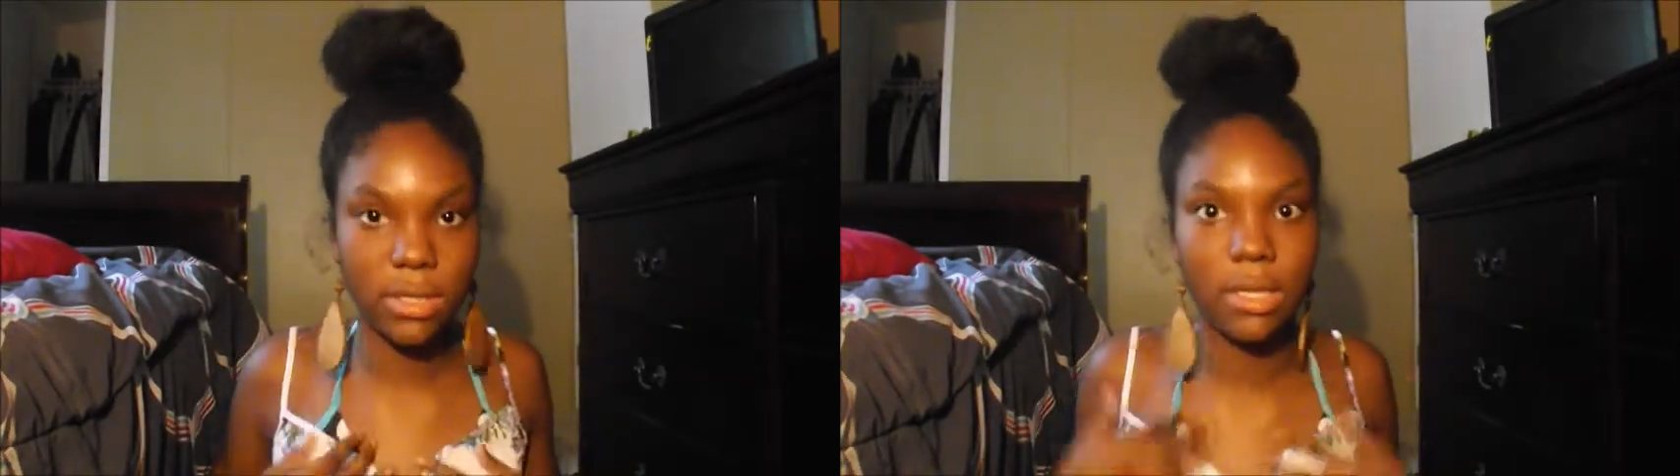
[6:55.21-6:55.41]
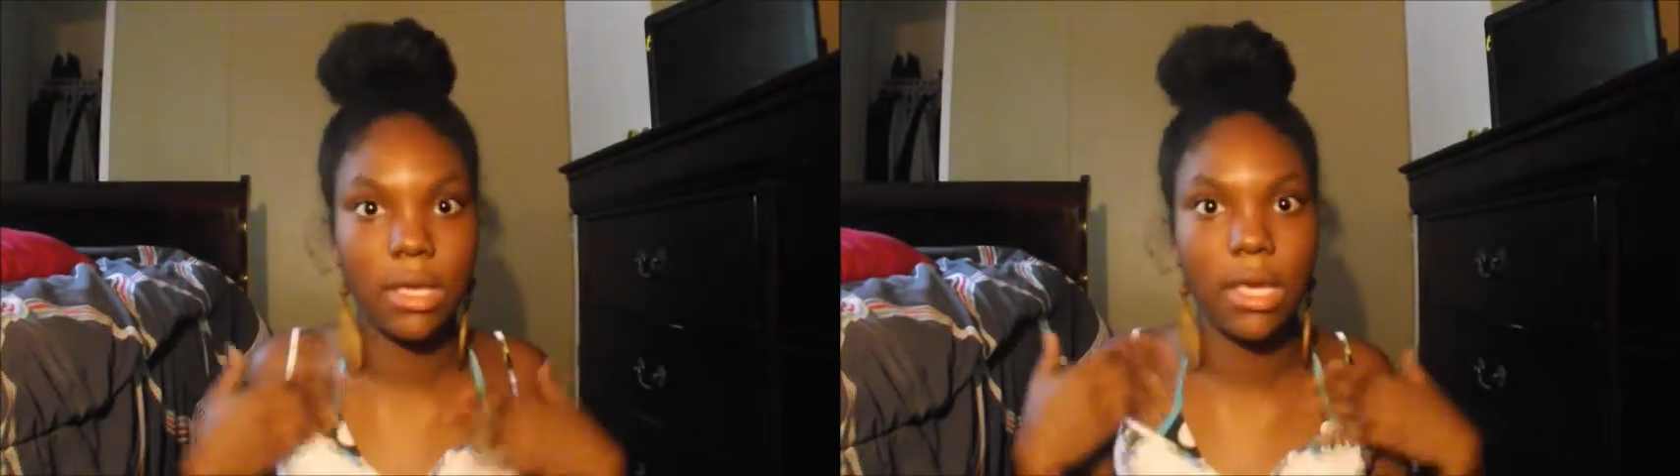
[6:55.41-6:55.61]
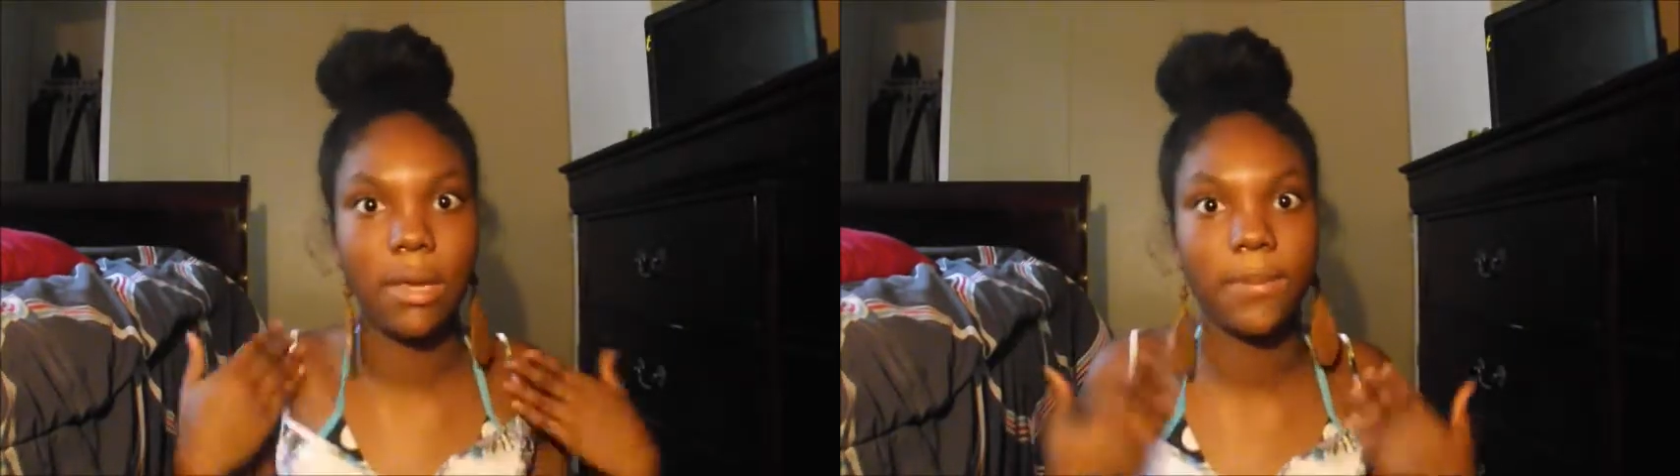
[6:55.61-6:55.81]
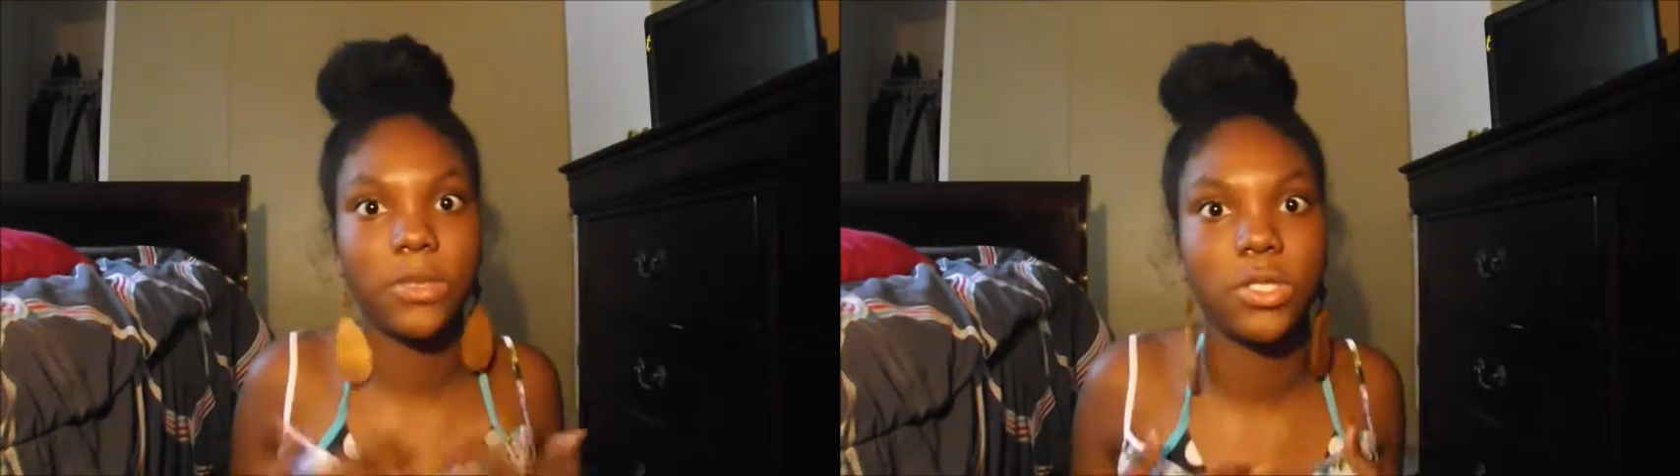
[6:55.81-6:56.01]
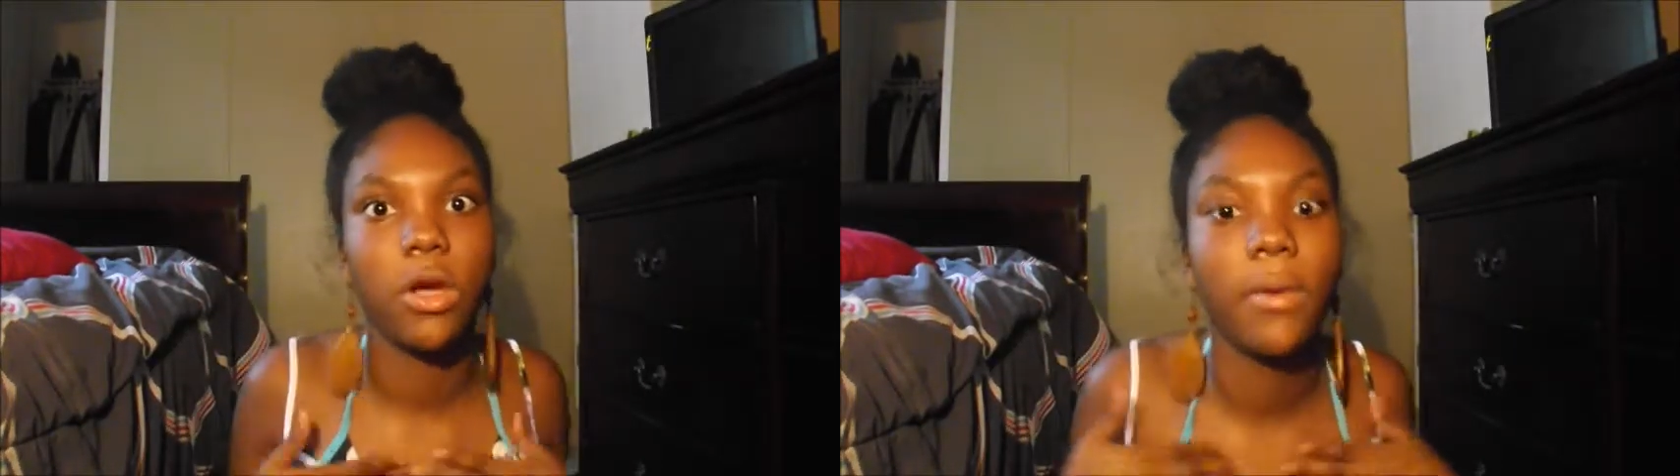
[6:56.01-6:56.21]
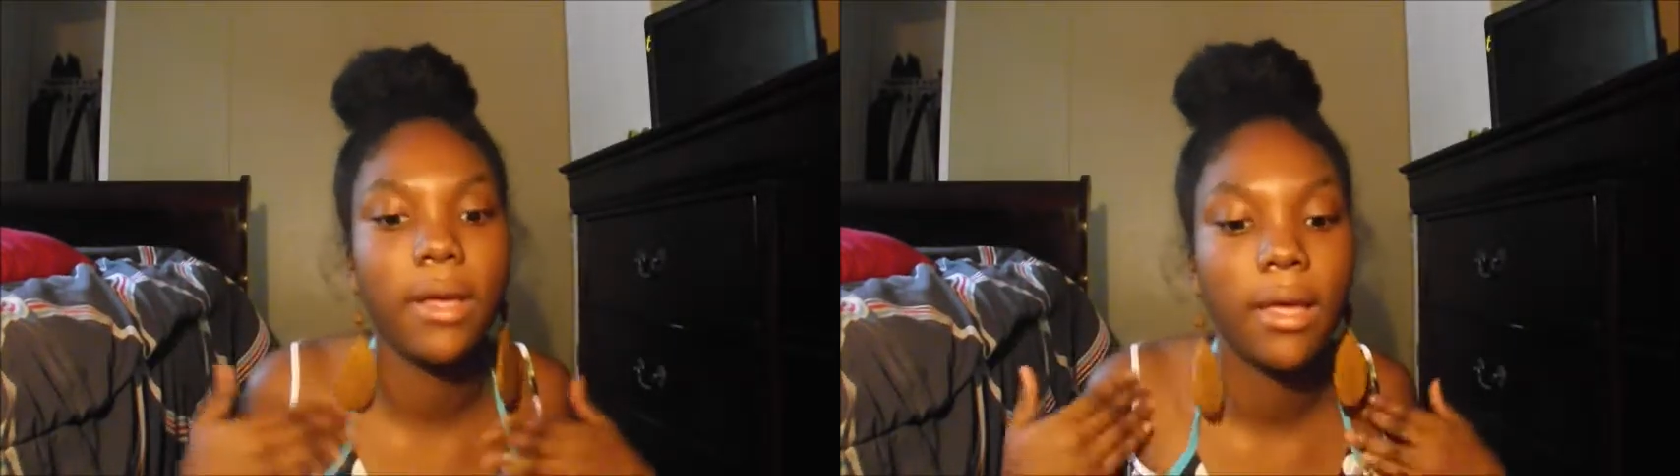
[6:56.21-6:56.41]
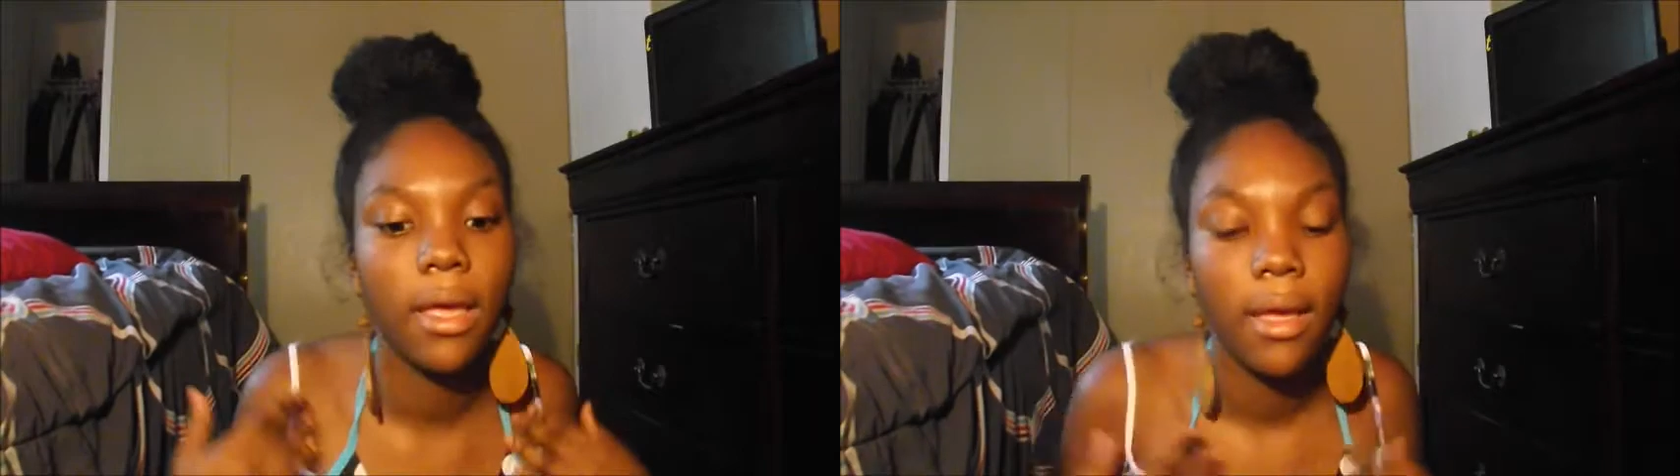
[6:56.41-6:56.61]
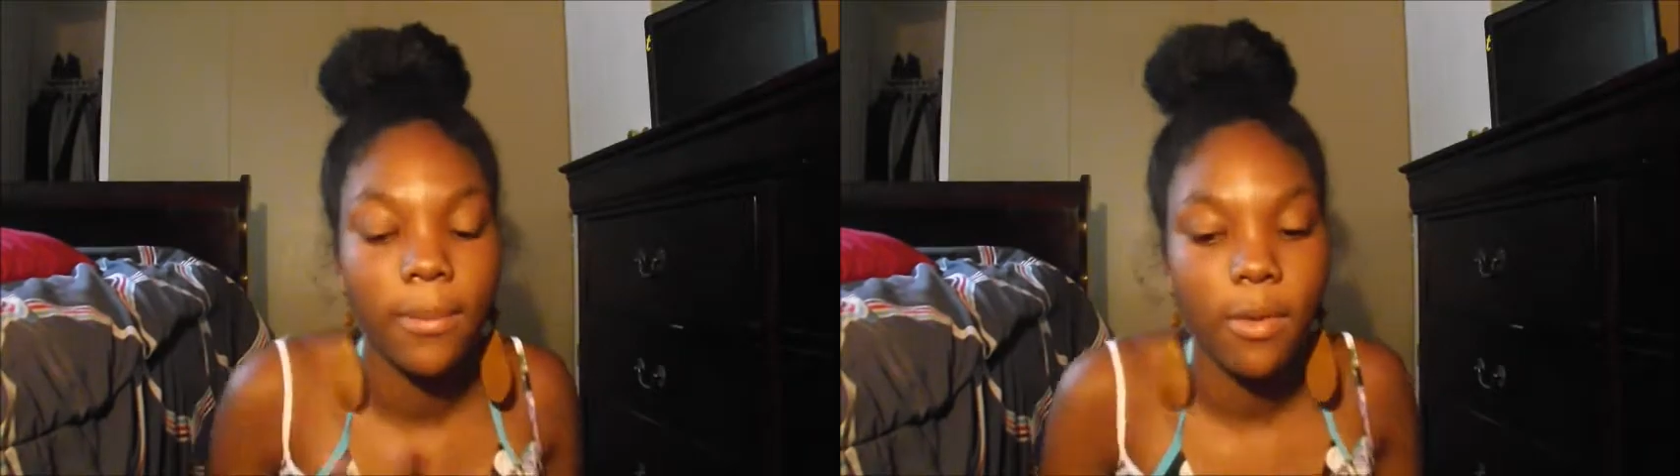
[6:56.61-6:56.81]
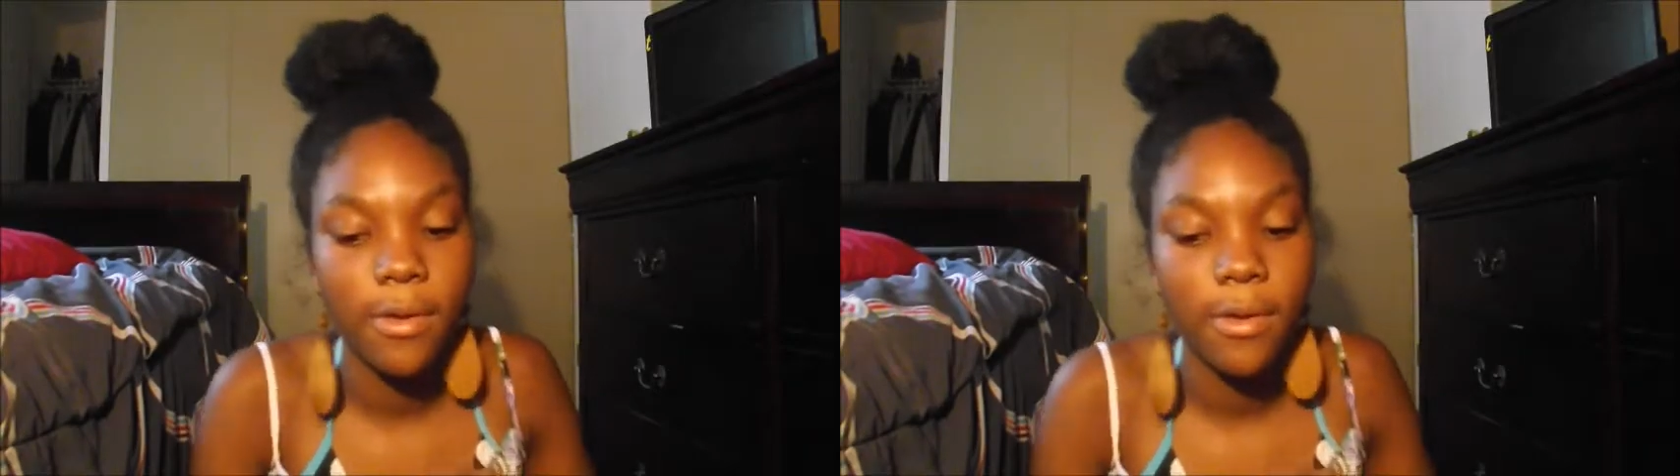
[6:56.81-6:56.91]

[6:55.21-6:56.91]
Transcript: keep showing. I'm